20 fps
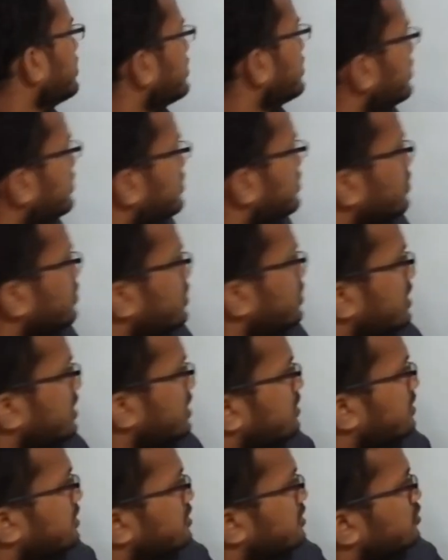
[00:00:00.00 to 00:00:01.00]
So T
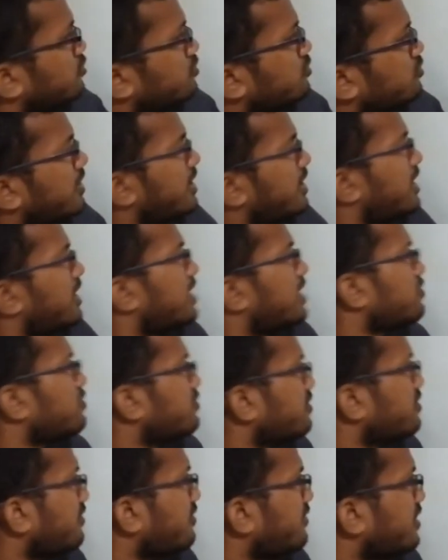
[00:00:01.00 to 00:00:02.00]
equals 2 pi R
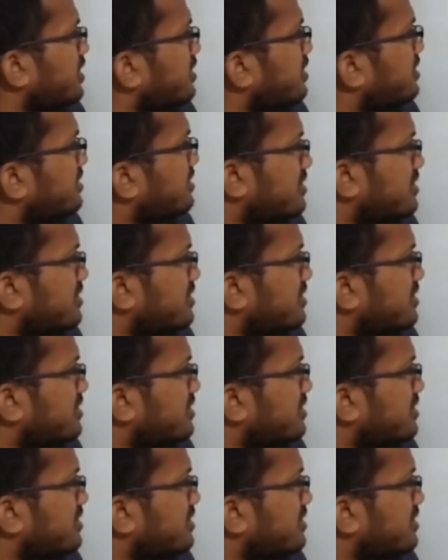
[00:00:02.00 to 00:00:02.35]
over V.